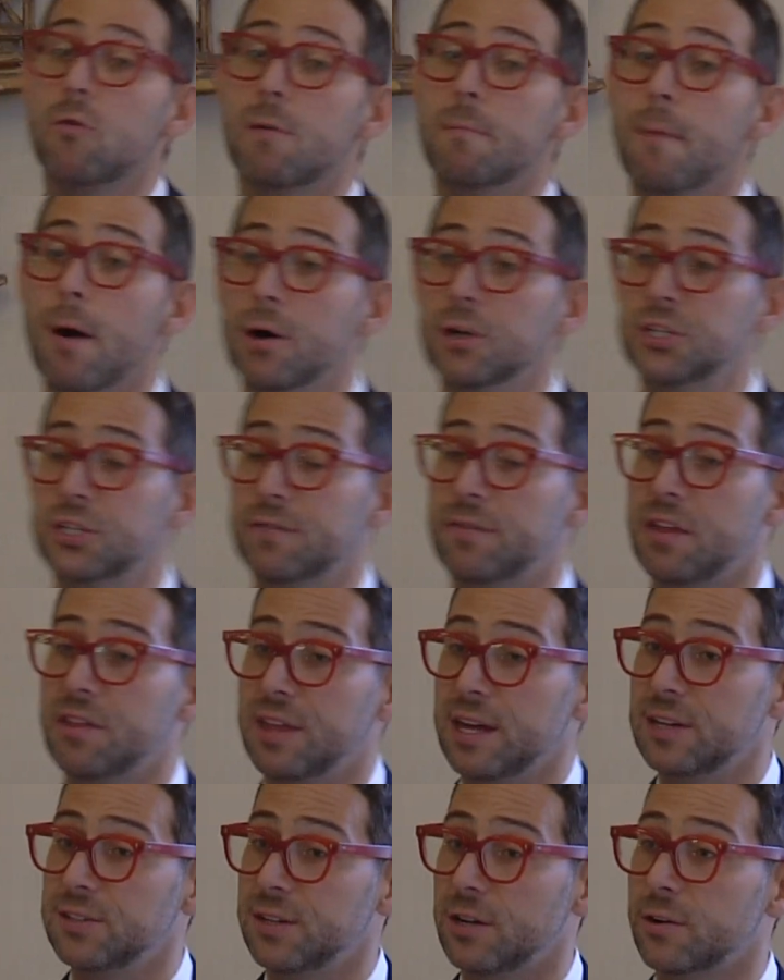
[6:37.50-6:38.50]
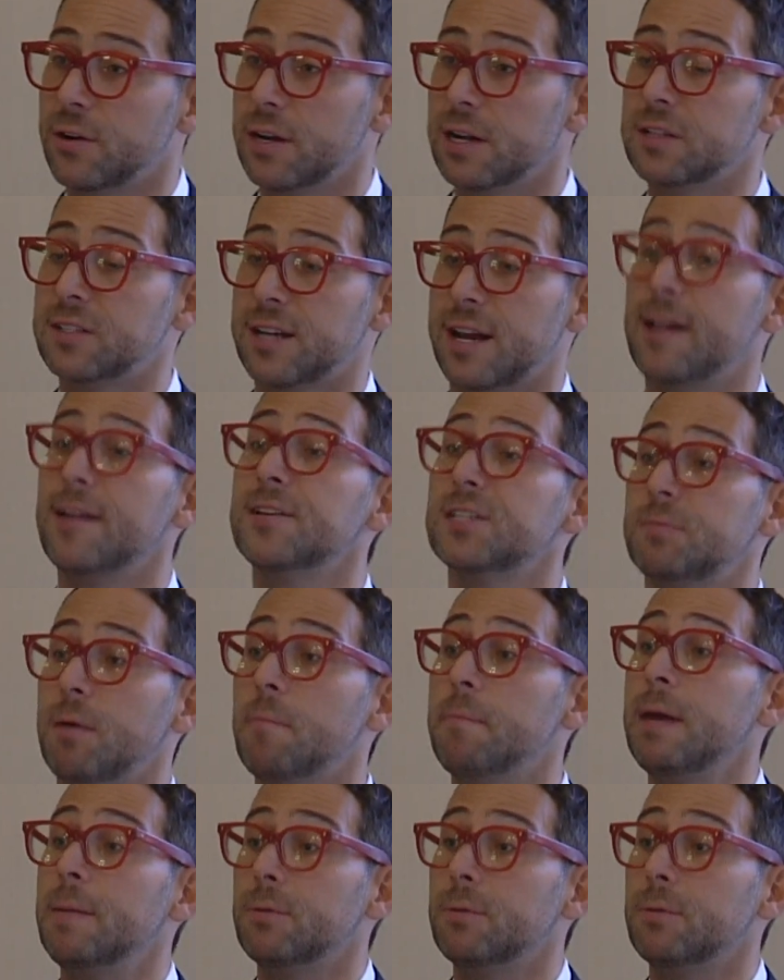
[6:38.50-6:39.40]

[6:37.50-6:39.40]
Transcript: where most of the things that are going to tell us about